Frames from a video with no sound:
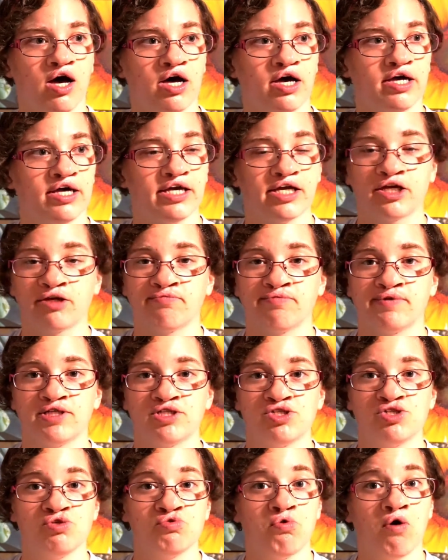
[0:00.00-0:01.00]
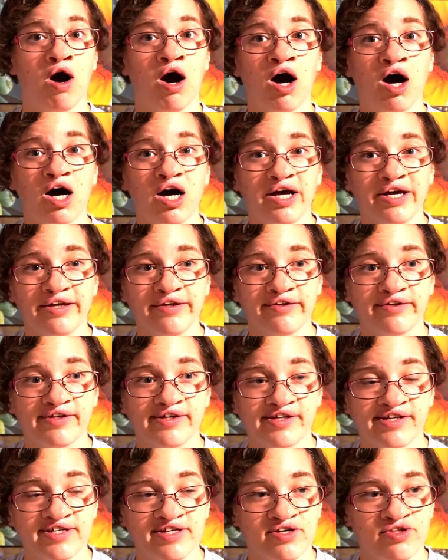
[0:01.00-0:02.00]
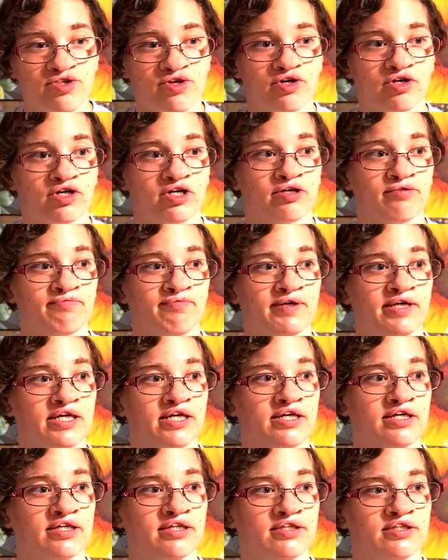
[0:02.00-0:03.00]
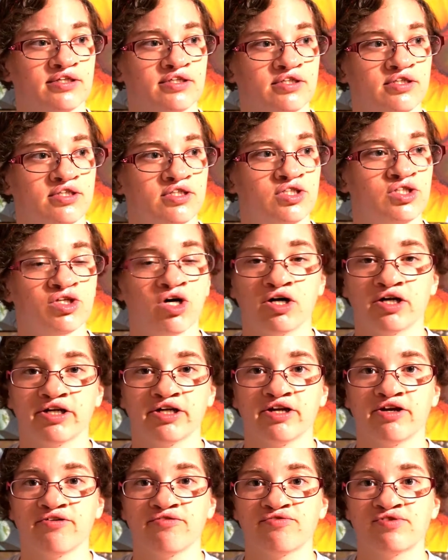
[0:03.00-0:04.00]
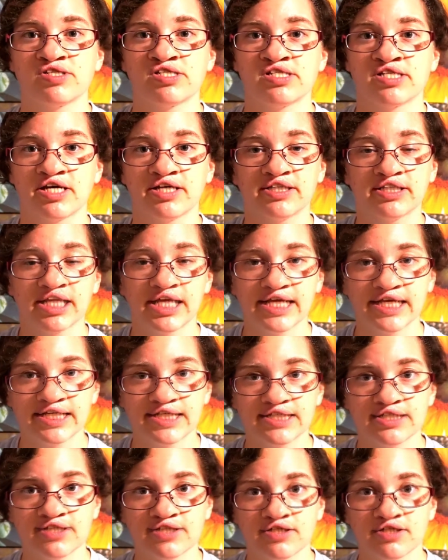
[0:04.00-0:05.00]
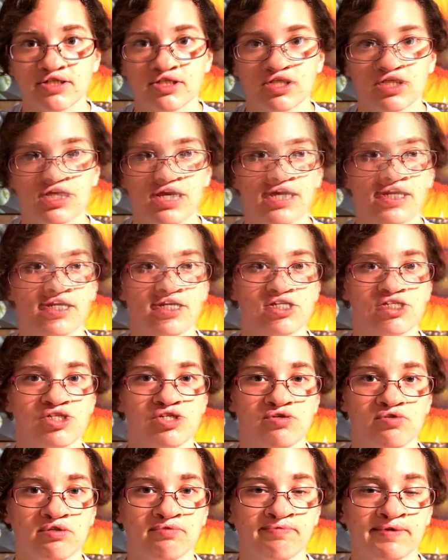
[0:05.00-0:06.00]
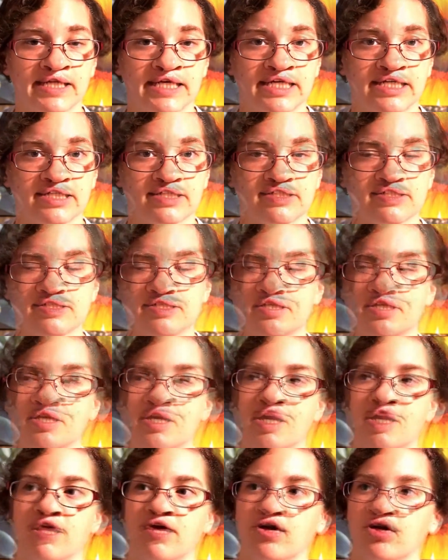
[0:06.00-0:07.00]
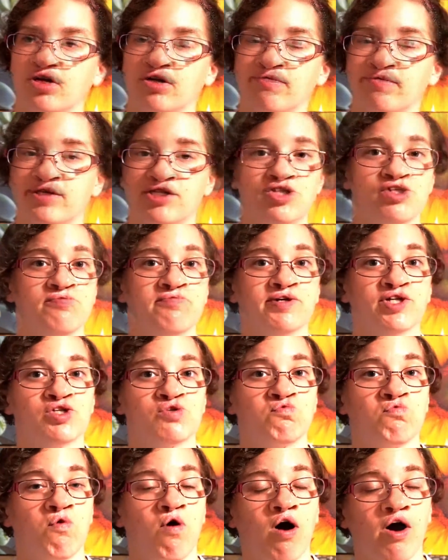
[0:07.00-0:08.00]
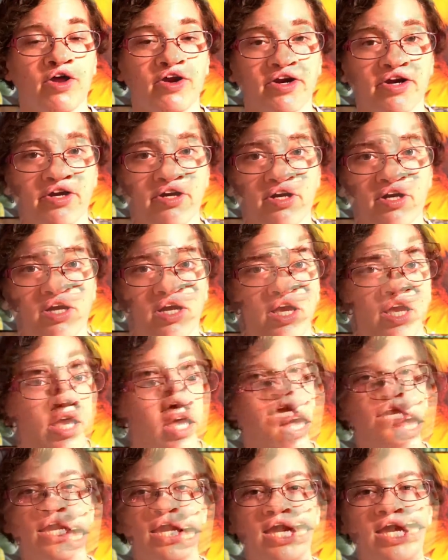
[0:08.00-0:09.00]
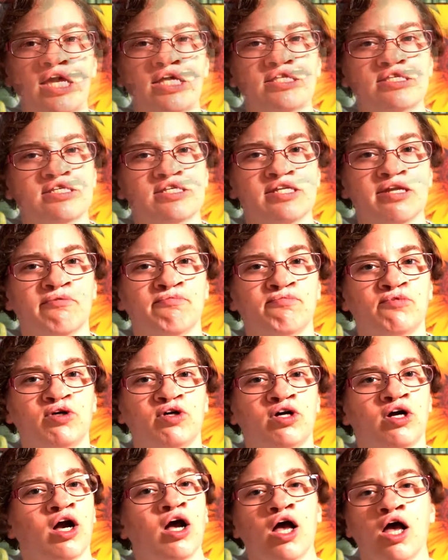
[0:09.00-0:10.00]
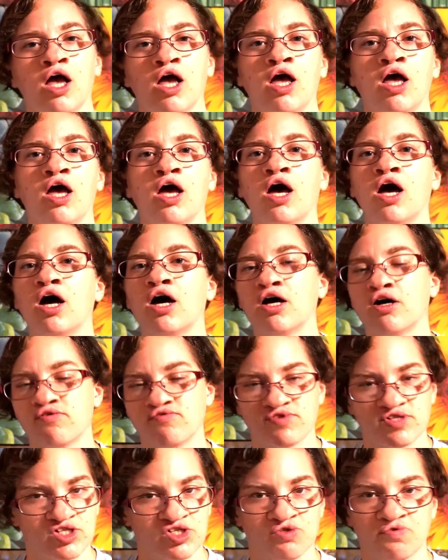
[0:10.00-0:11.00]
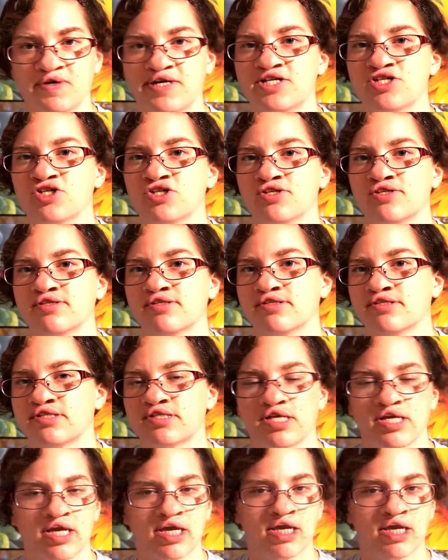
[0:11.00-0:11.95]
it could be too hot, there could be not enough sunlight getting to the plant, there could be too much water. It's a number of situations,